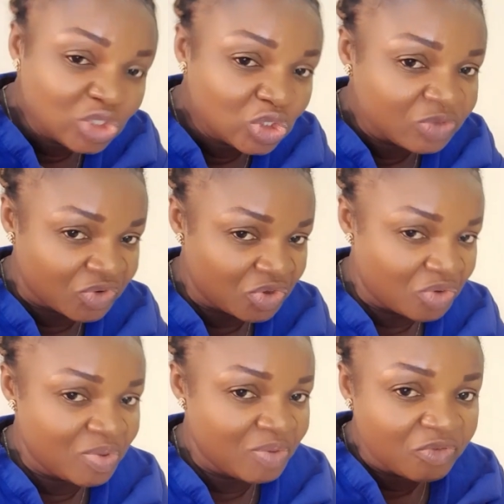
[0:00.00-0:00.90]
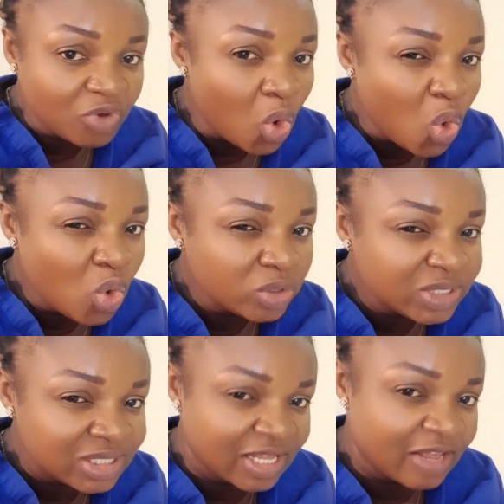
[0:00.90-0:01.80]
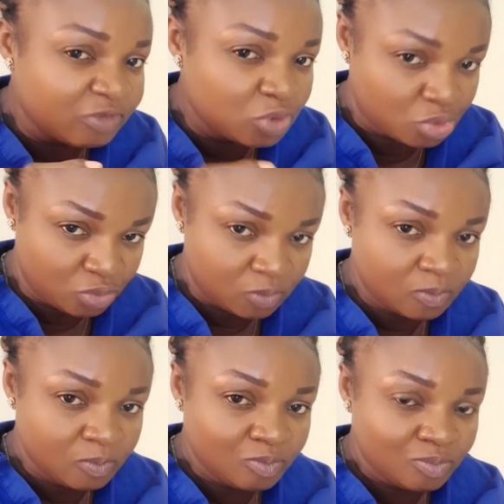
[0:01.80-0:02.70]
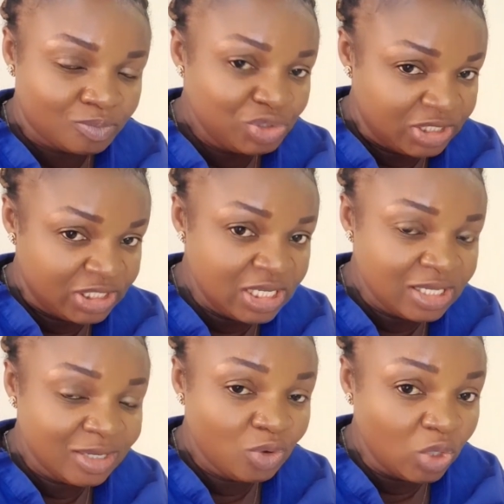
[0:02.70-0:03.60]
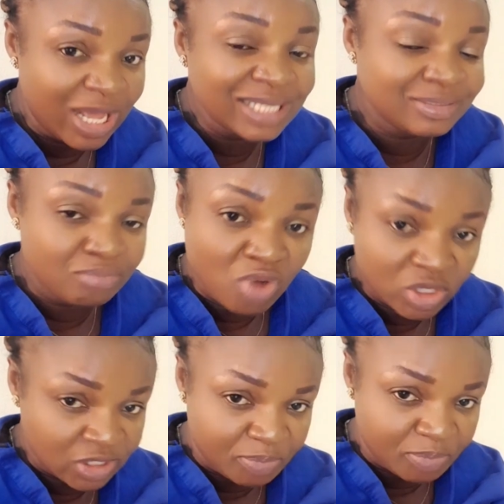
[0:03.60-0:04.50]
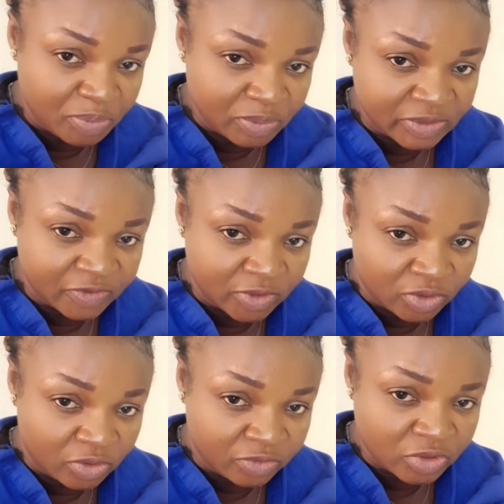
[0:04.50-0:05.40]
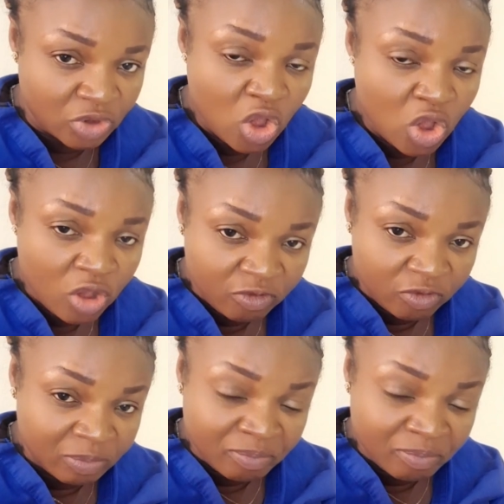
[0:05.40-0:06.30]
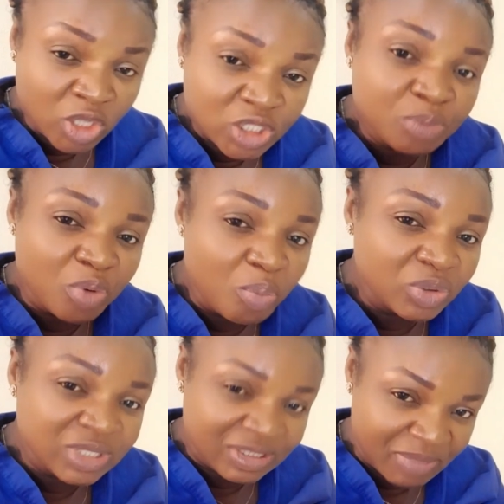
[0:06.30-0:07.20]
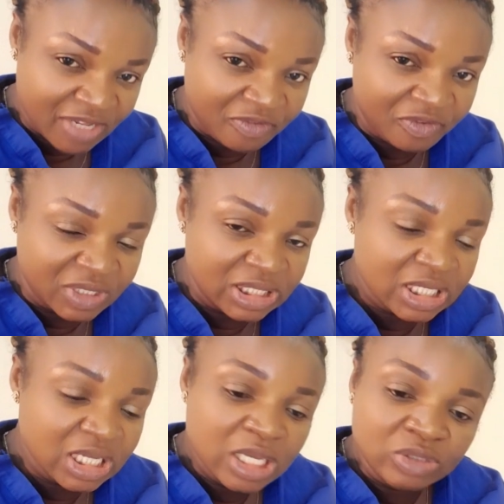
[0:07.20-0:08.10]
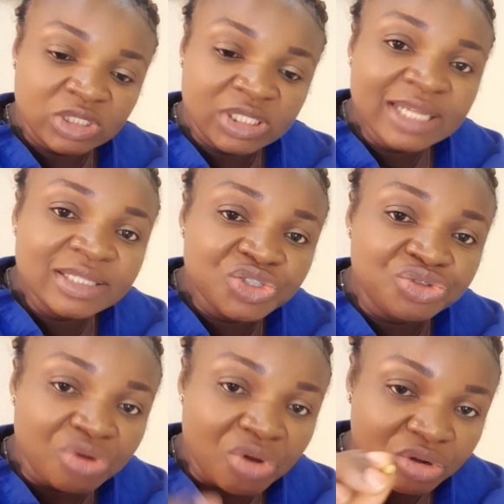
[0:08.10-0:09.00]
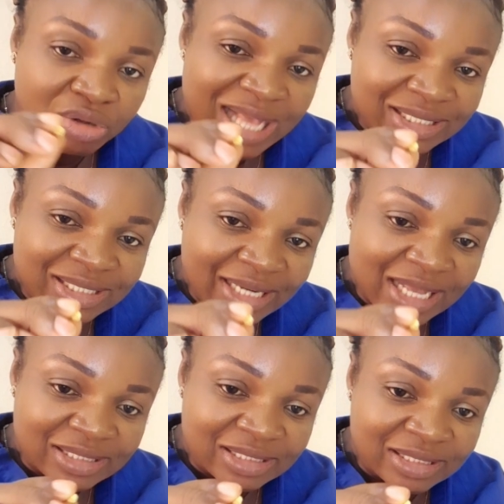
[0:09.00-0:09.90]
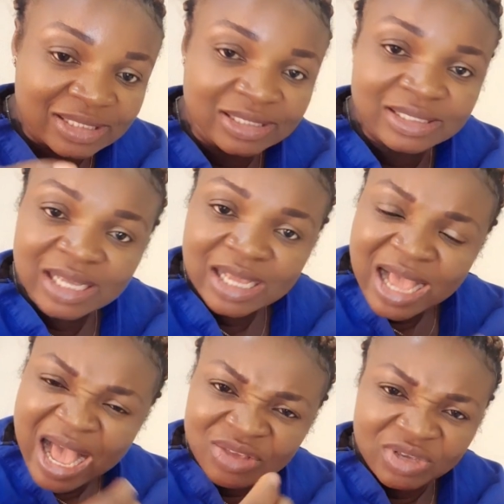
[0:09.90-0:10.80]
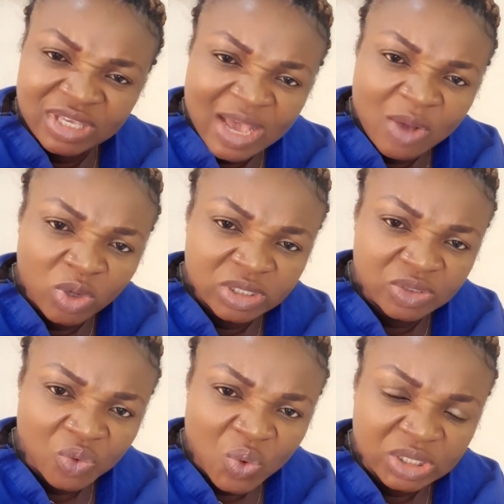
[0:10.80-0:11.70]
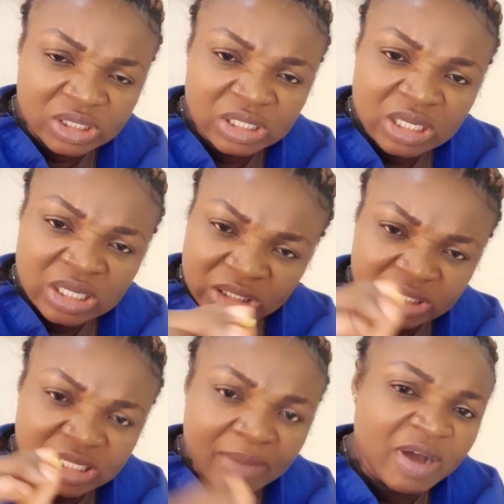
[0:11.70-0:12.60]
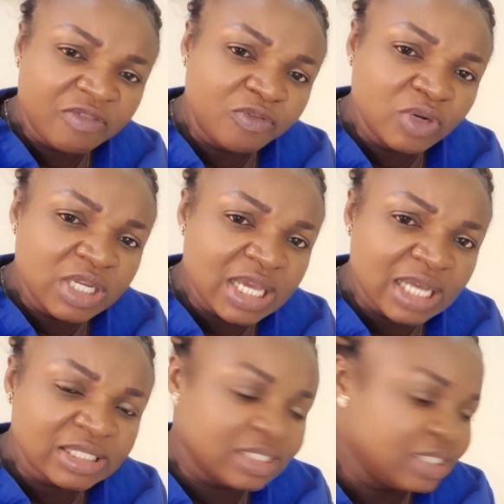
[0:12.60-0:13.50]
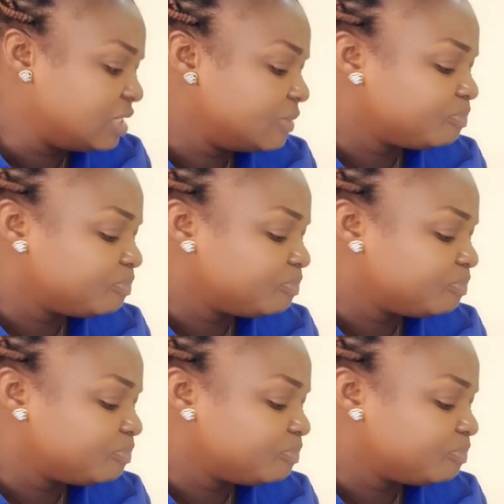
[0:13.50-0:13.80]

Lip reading: just for your baby, for your own self too. You see, it has multi-purpose for your multi-purpose benefits. You take this drug as tiny as it is, and you get what you want. This is about folic acid.